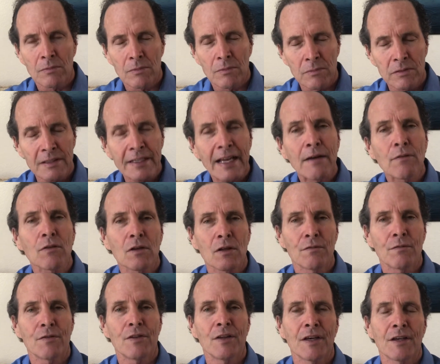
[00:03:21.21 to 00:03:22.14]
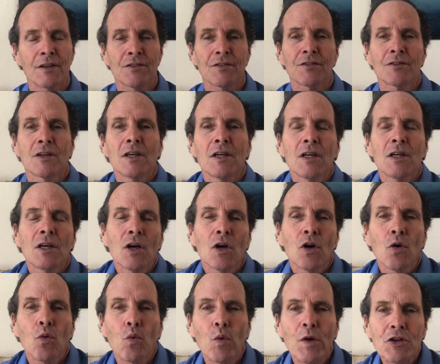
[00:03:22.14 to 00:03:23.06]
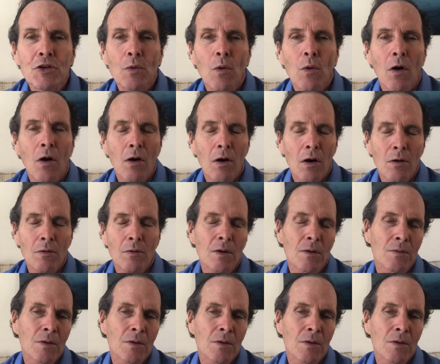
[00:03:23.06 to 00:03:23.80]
level of this, when you are